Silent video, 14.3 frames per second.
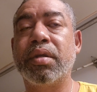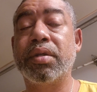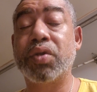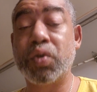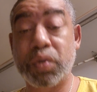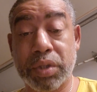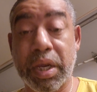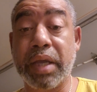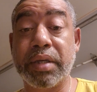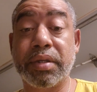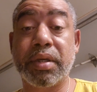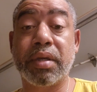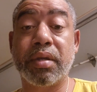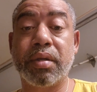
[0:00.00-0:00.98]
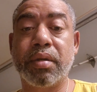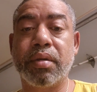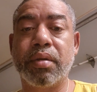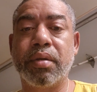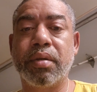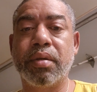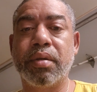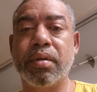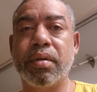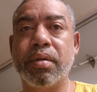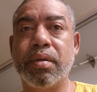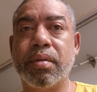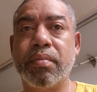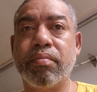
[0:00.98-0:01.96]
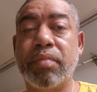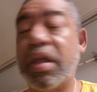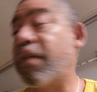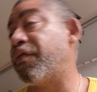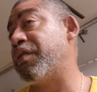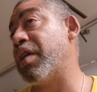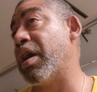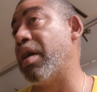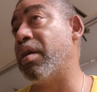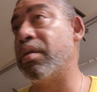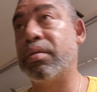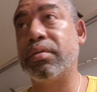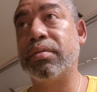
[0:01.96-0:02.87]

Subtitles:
to change it. If not,